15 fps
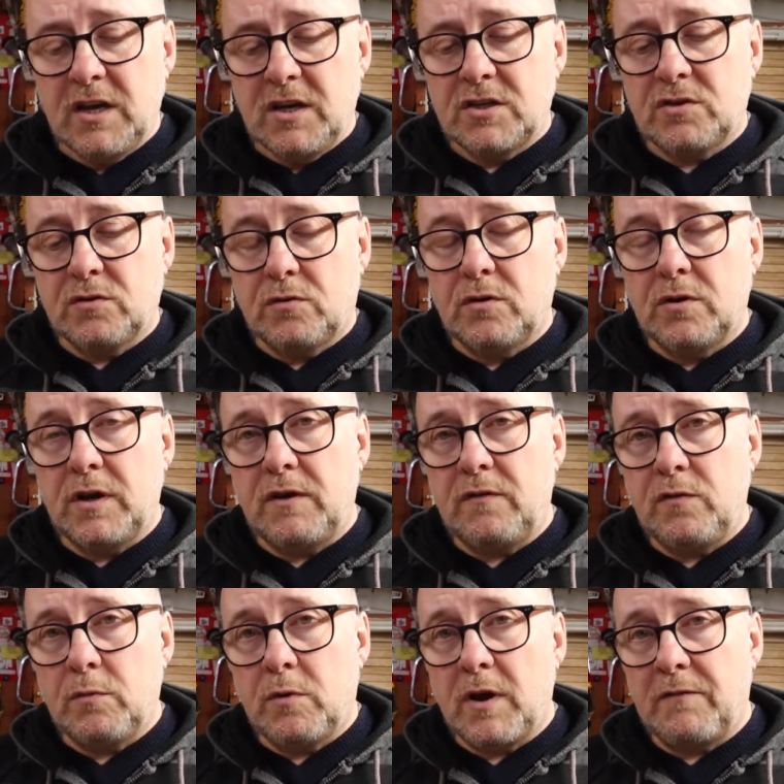So if
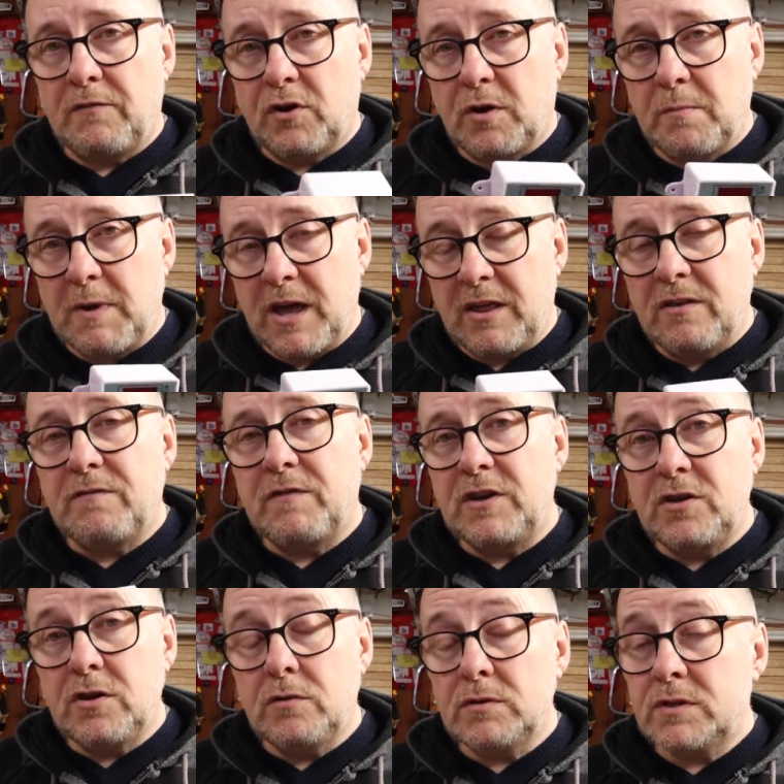you want to have a look at my other
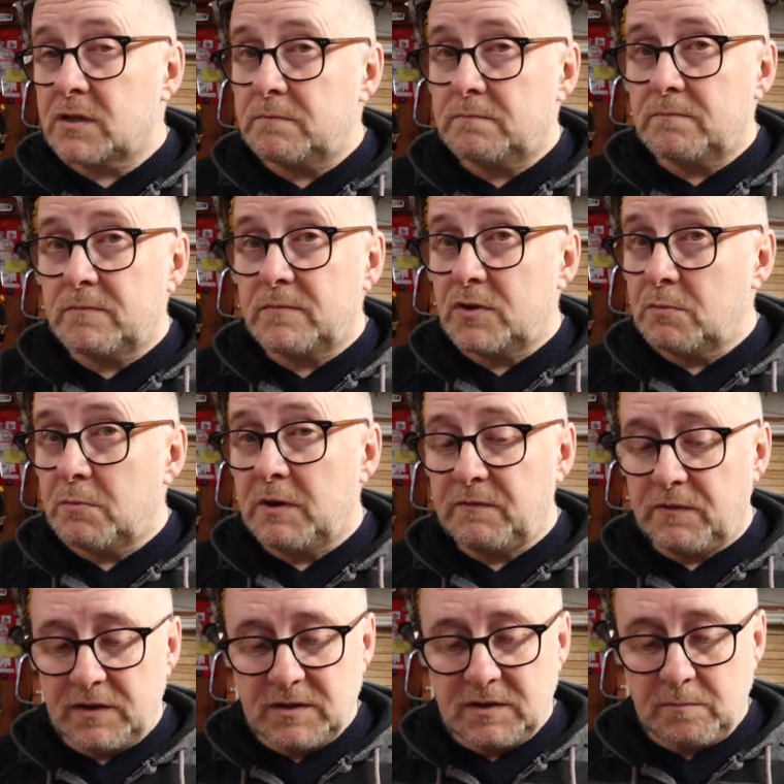videos, you might
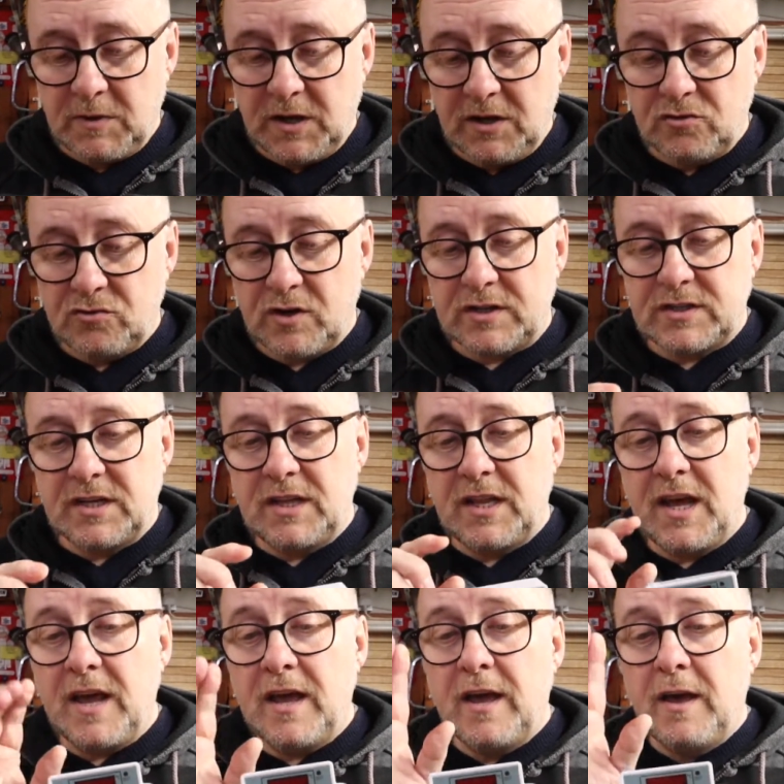find something interesting
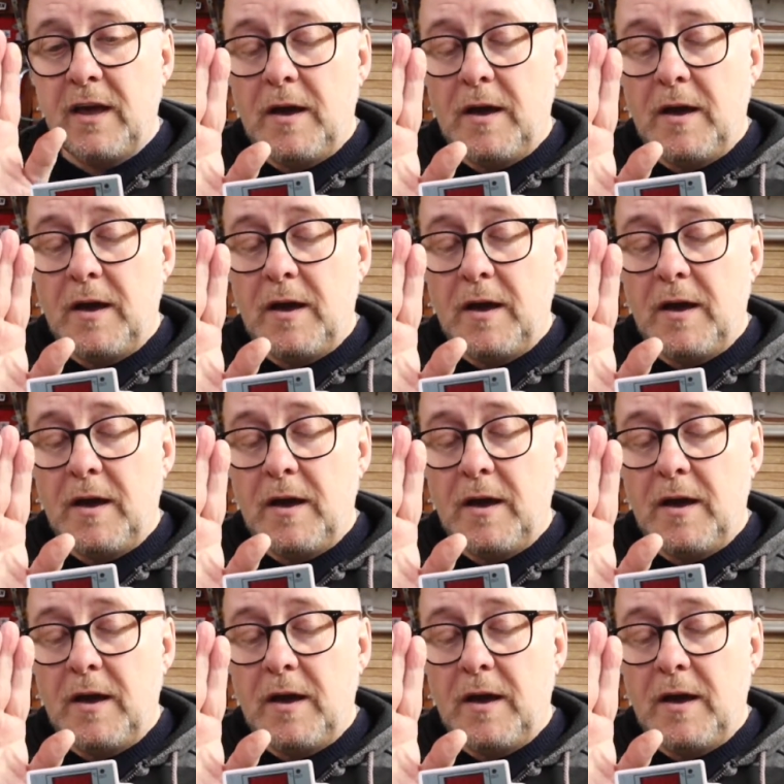there.